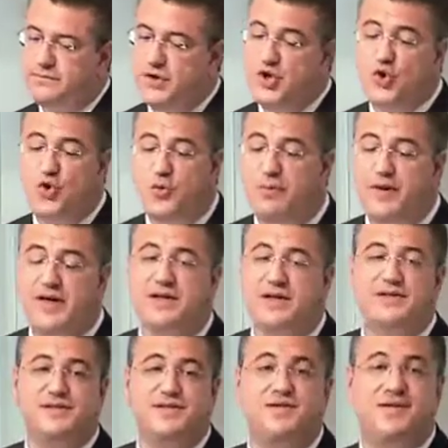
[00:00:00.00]

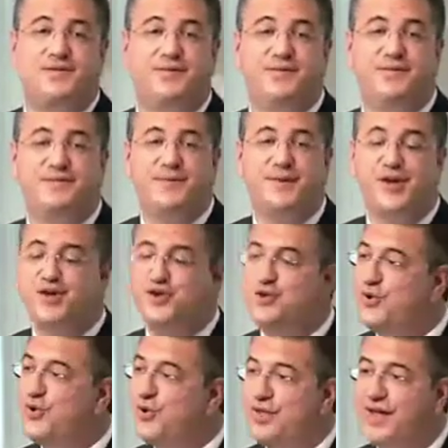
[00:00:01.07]
Europeans, you
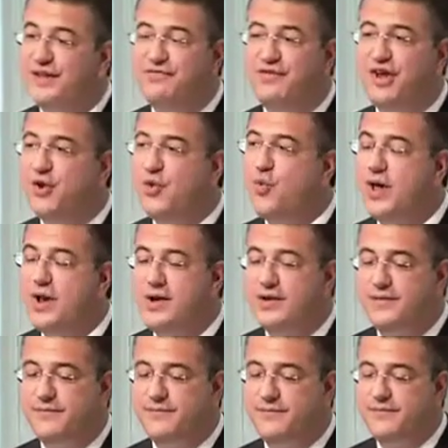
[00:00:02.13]
know that very well,
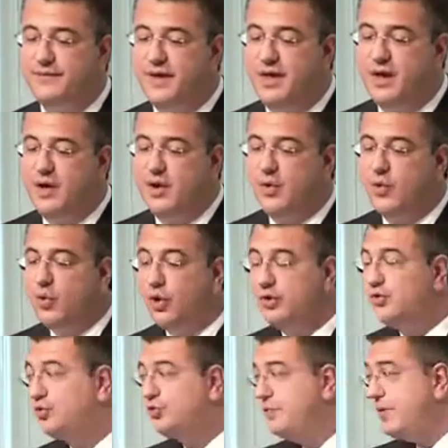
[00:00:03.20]

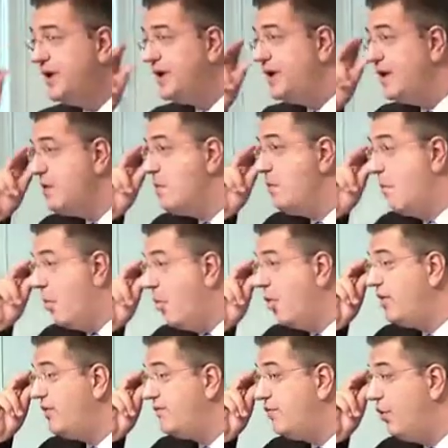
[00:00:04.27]
want to be
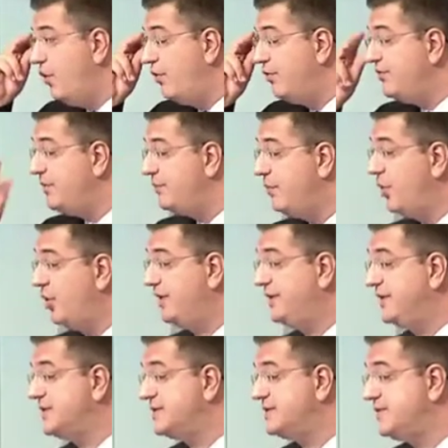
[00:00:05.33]
more involved in
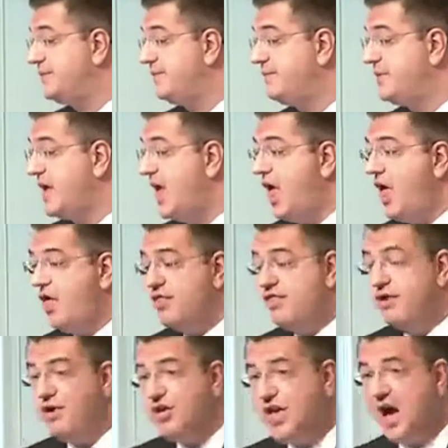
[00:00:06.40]
politics.
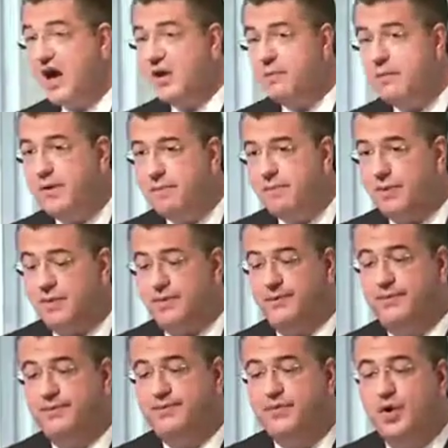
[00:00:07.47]
The young people
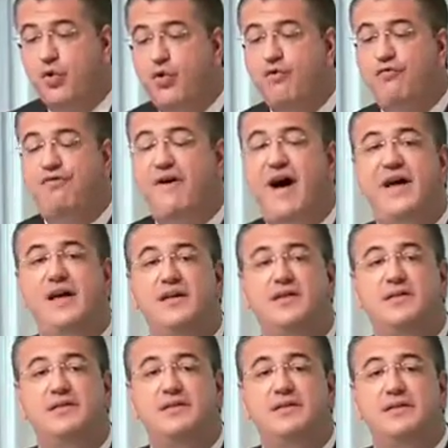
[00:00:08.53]
who
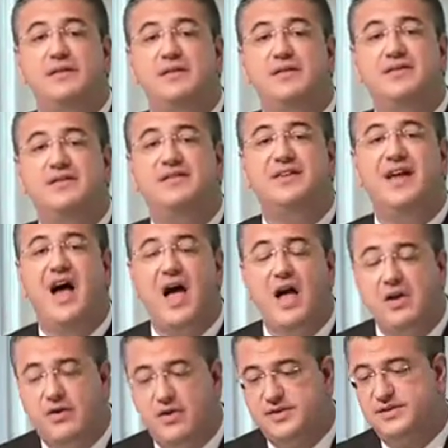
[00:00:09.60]
fight
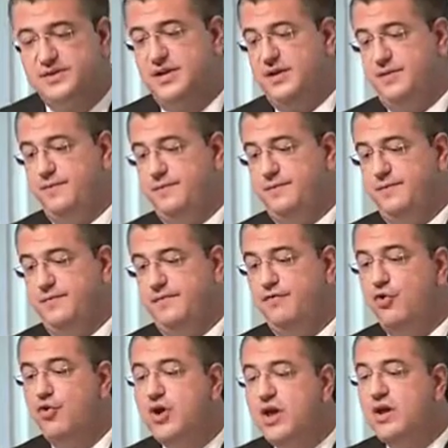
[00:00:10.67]
tirelessly
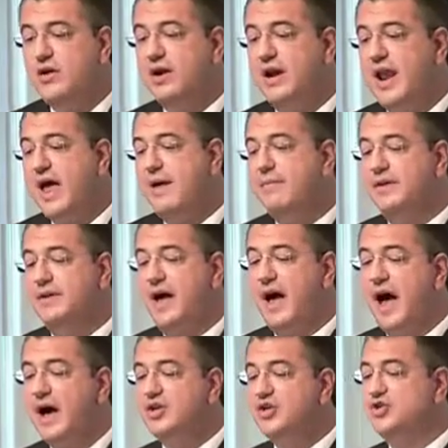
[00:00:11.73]
for real climate
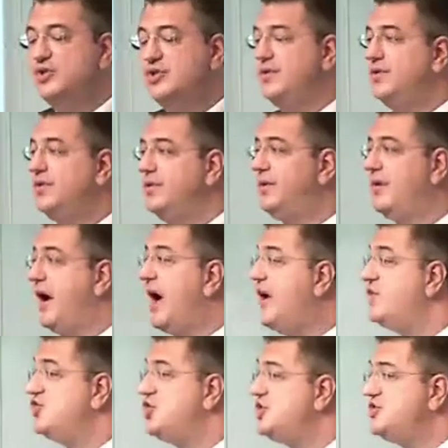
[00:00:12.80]
action
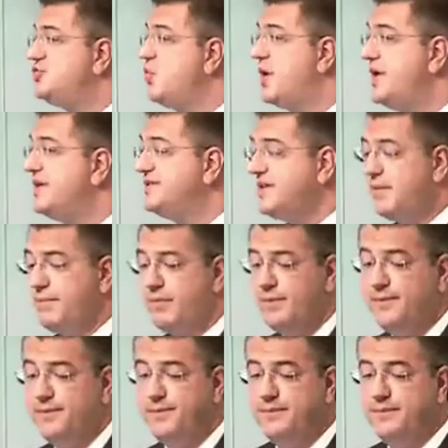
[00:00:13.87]
are just one example.